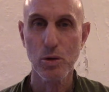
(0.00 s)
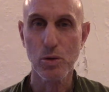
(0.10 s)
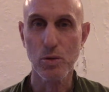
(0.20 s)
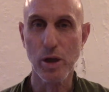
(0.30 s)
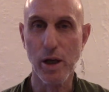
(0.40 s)

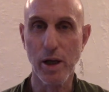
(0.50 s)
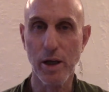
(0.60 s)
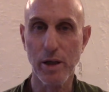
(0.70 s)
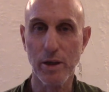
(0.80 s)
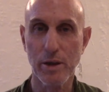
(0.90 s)

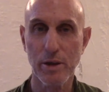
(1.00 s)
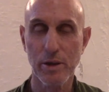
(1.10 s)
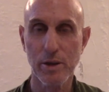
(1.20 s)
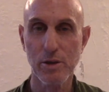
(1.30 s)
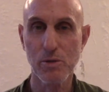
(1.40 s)
Today
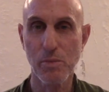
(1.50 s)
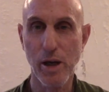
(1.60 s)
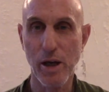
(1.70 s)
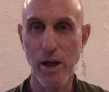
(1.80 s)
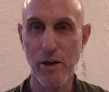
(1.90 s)
is
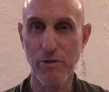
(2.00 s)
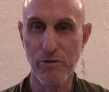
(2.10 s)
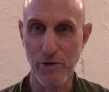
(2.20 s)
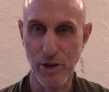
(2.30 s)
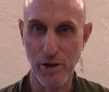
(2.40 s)
May
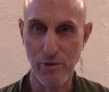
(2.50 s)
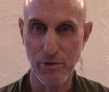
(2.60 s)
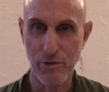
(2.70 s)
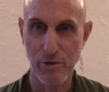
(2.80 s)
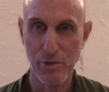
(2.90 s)

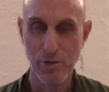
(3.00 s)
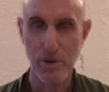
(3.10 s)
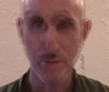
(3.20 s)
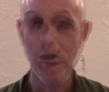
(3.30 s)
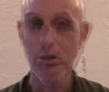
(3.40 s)
5th.
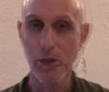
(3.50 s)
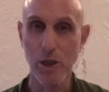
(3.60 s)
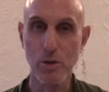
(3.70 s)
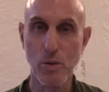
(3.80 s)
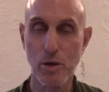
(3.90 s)

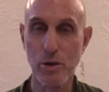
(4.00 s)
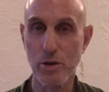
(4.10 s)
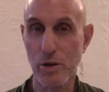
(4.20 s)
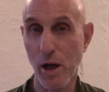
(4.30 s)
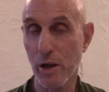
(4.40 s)
Today's quote is
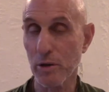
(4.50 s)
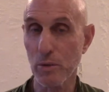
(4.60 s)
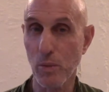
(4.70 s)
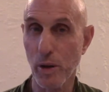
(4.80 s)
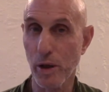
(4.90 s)

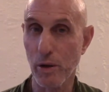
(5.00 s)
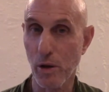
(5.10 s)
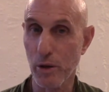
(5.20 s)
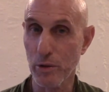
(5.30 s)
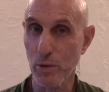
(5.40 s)
entitled, Where
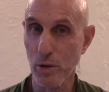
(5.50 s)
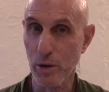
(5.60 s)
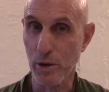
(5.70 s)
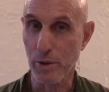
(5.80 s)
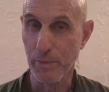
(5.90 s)
Are You Looking?